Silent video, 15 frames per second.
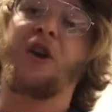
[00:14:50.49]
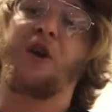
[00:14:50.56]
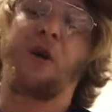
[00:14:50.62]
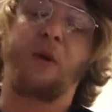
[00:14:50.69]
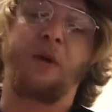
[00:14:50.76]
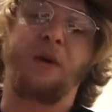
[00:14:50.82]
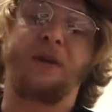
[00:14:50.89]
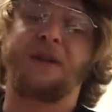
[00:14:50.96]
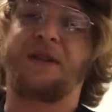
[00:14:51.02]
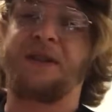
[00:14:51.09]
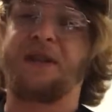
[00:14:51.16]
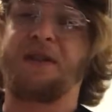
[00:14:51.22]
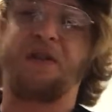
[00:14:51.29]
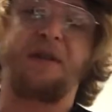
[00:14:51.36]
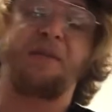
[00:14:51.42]
chords that
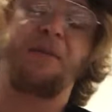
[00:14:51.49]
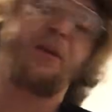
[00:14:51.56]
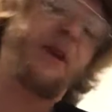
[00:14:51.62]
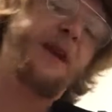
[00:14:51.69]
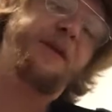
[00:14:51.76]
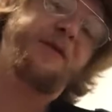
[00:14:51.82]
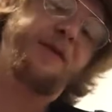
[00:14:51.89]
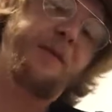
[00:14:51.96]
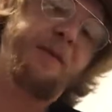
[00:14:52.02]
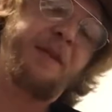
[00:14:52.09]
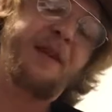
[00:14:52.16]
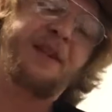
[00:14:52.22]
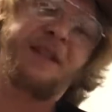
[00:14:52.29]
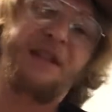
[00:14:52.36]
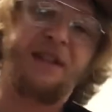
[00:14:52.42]
you can play from
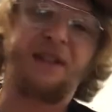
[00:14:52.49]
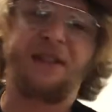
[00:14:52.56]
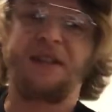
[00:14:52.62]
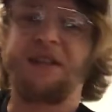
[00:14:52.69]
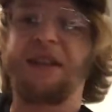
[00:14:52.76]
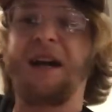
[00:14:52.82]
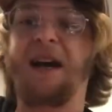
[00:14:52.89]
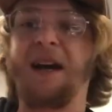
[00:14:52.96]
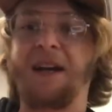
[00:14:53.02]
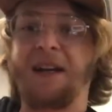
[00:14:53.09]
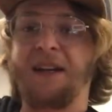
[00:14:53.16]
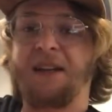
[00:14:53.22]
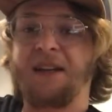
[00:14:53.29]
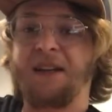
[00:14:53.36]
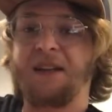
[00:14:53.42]
the D to the
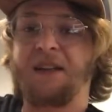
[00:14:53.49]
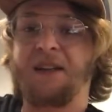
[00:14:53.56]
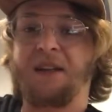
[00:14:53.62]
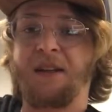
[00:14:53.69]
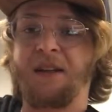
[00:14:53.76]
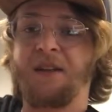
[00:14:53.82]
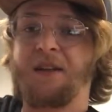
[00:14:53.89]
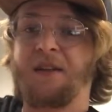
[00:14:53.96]
high E,